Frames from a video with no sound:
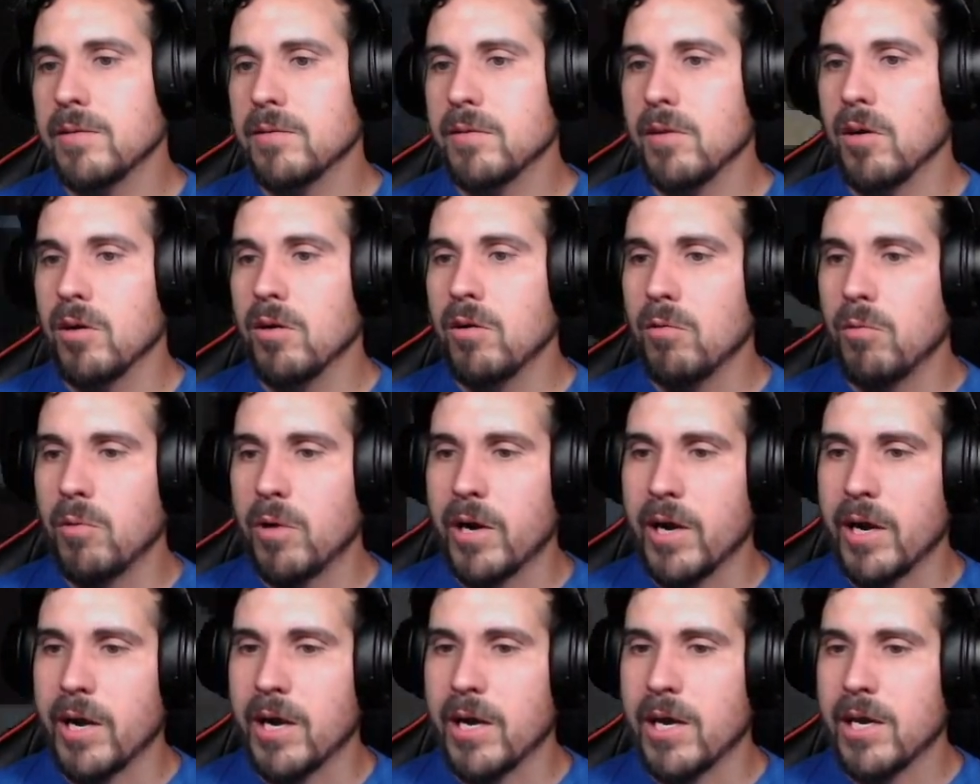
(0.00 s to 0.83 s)

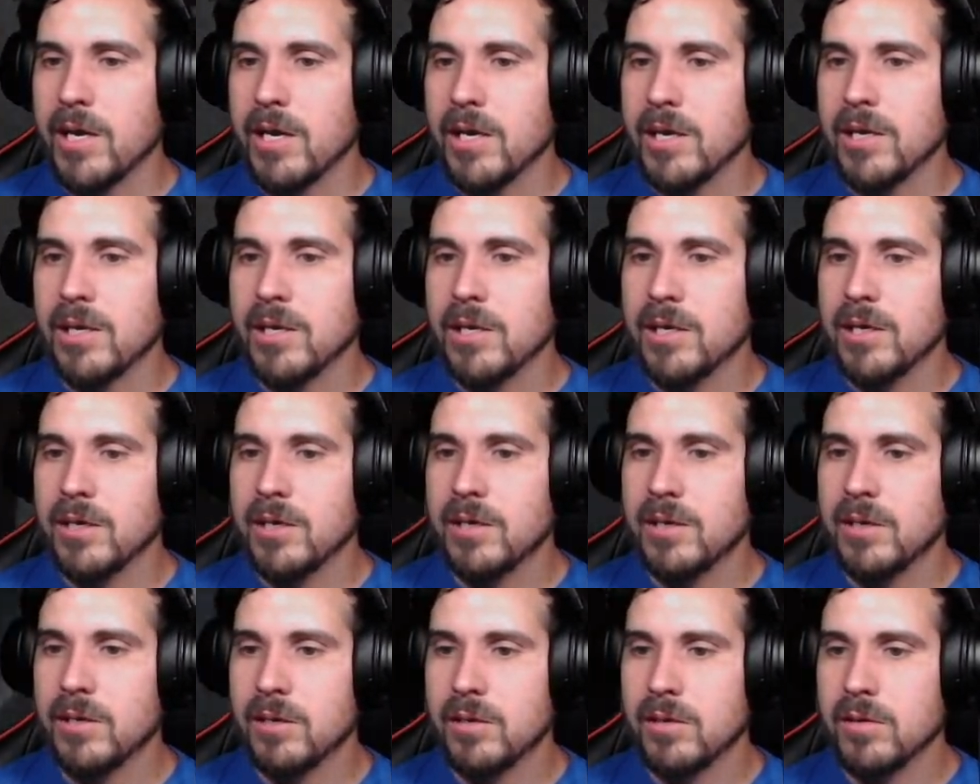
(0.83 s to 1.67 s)
Alright.
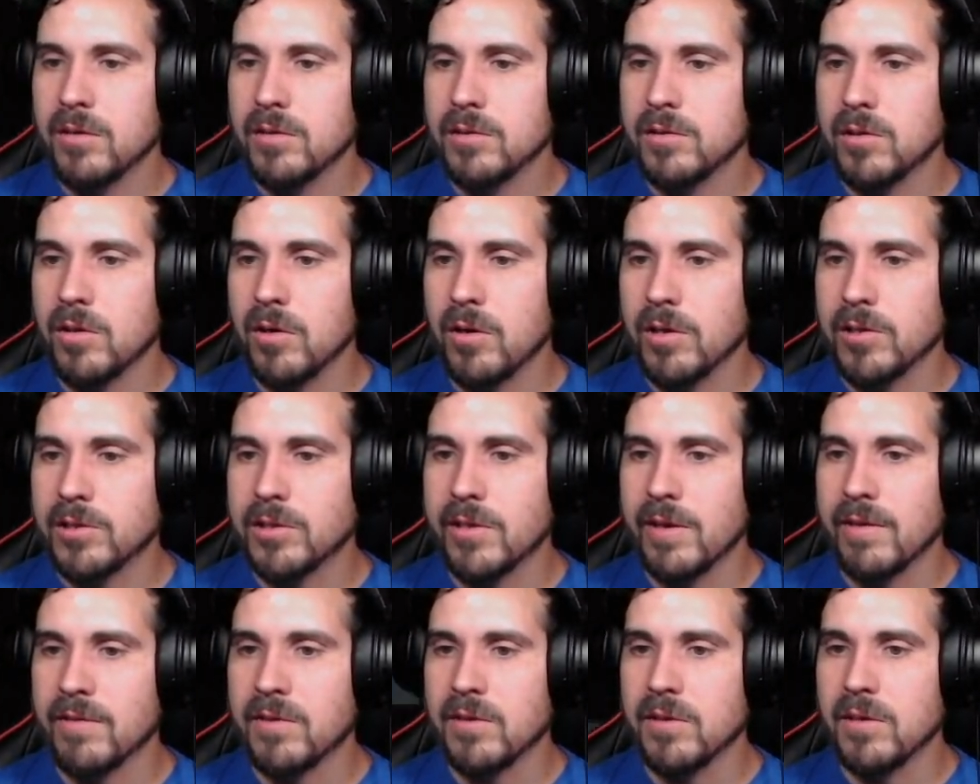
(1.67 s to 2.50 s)
So all that's
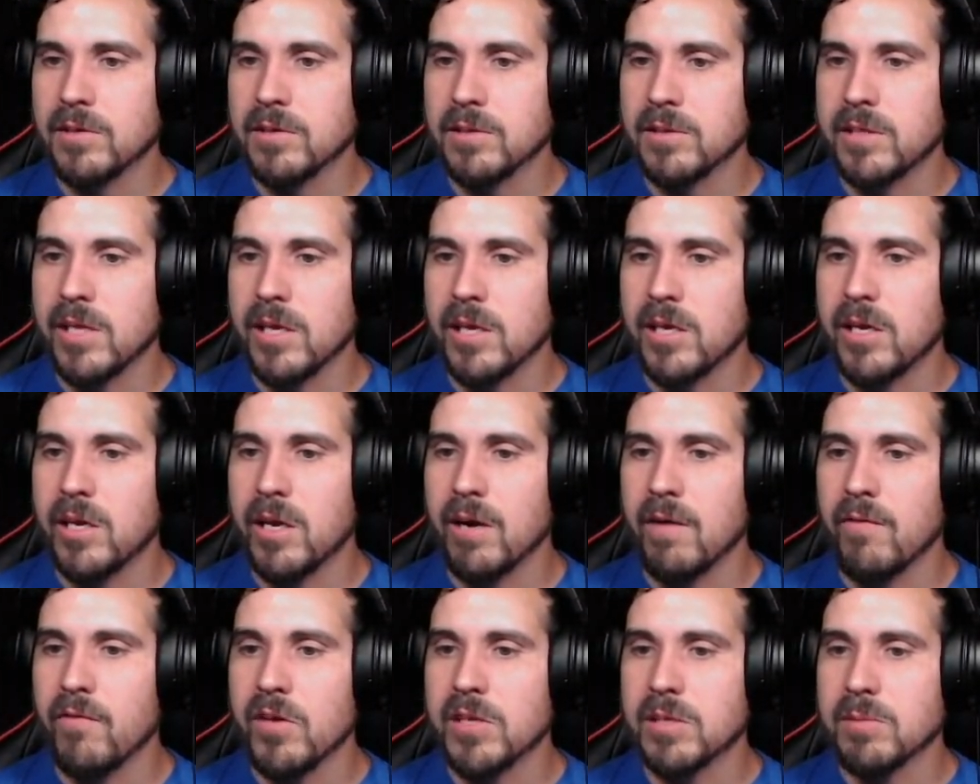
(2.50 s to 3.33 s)
left is to take care
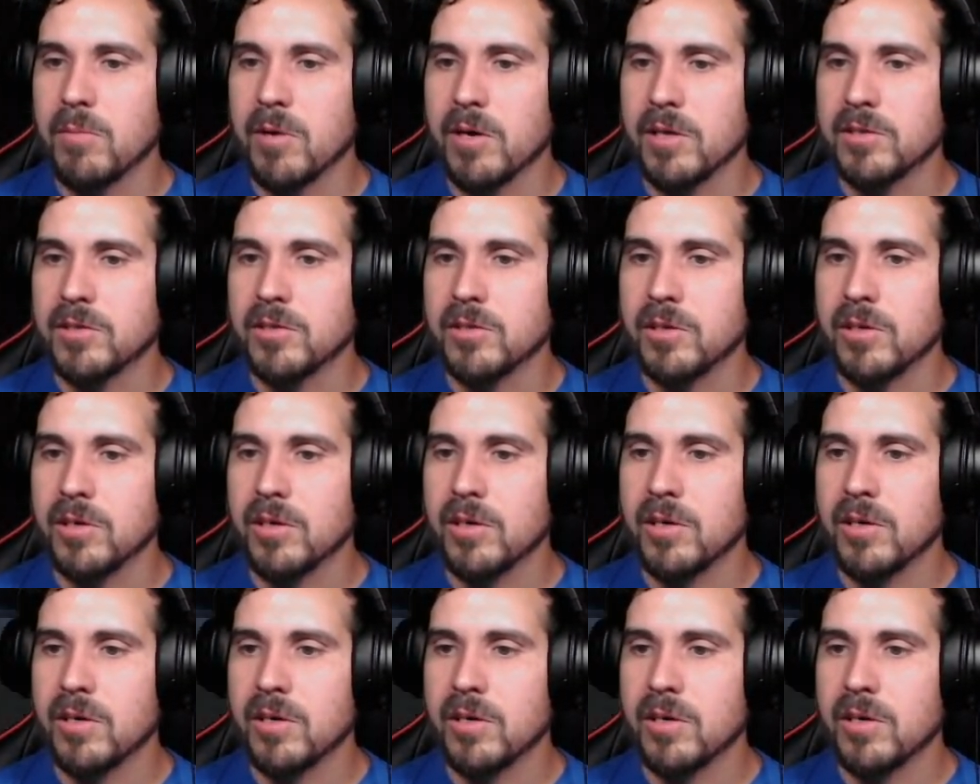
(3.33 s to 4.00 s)
of this monster.